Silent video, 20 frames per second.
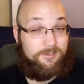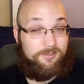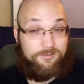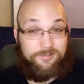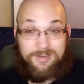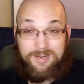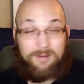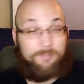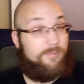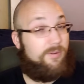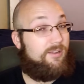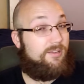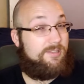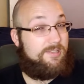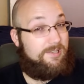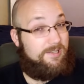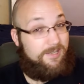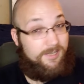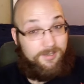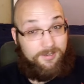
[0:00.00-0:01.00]
Dragon Ball
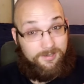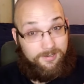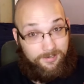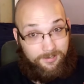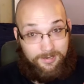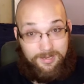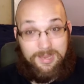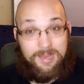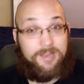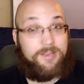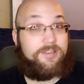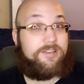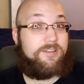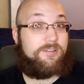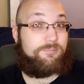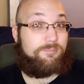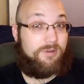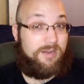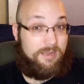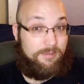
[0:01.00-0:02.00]
Z has
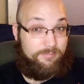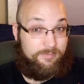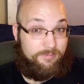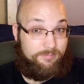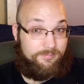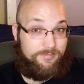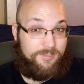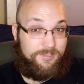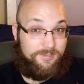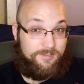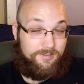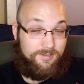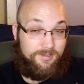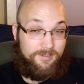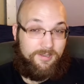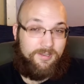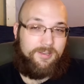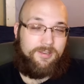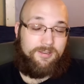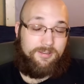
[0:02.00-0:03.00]
its problems.
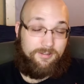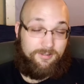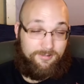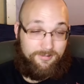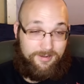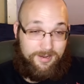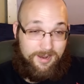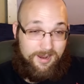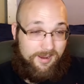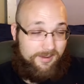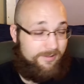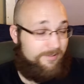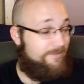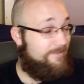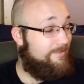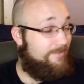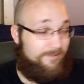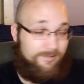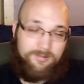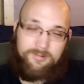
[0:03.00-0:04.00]
Okay?
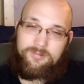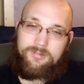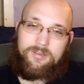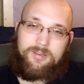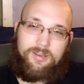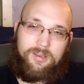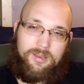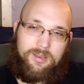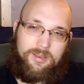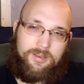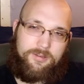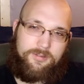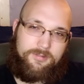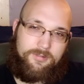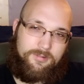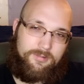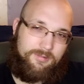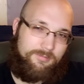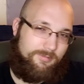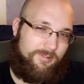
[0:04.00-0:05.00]

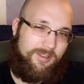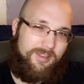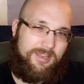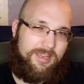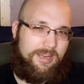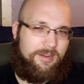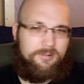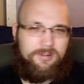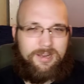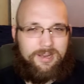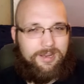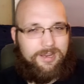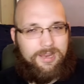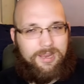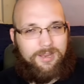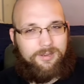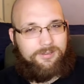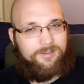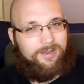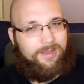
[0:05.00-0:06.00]
And really,
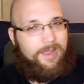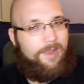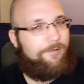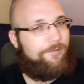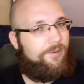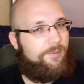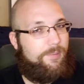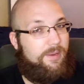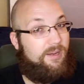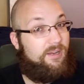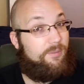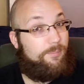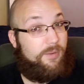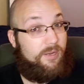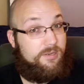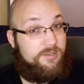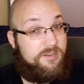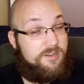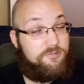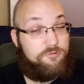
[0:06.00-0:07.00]
I can't really make an
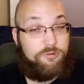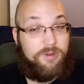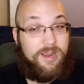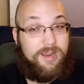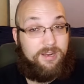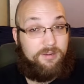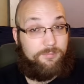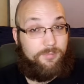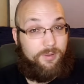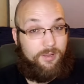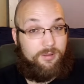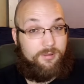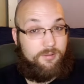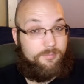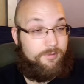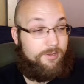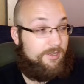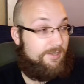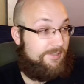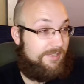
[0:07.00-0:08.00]
opinion on Dragon Ball
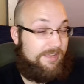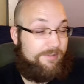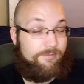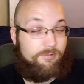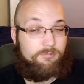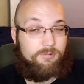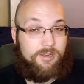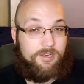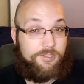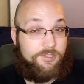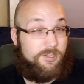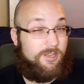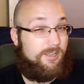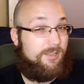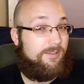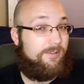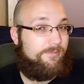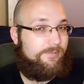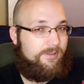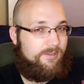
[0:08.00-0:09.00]
because I haven't watched
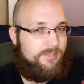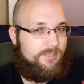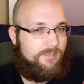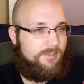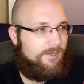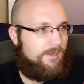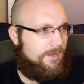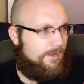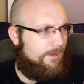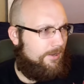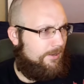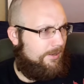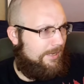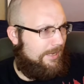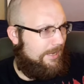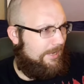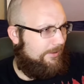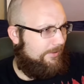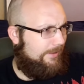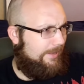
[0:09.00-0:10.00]
all of it.
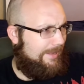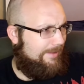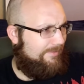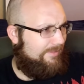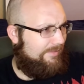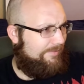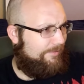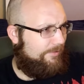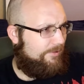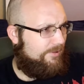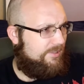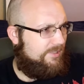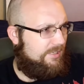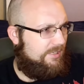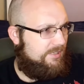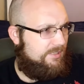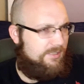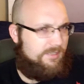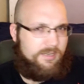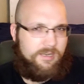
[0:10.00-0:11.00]
I only have the first
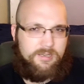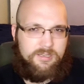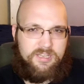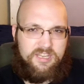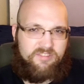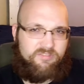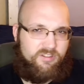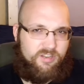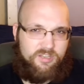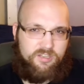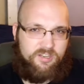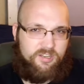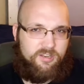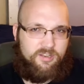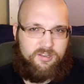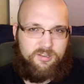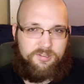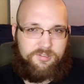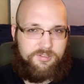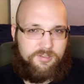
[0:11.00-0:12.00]
season on
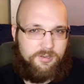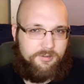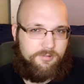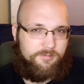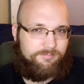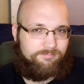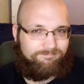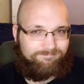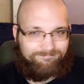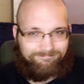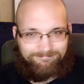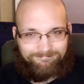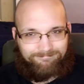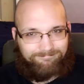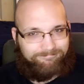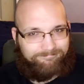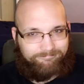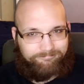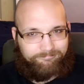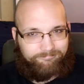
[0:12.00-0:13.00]
DVD, so
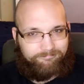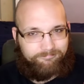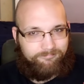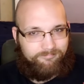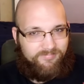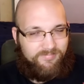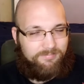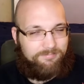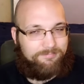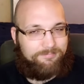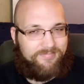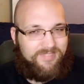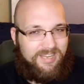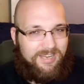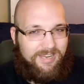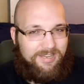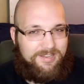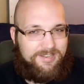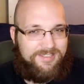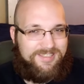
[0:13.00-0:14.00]

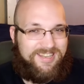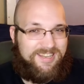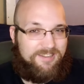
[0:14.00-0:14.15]
I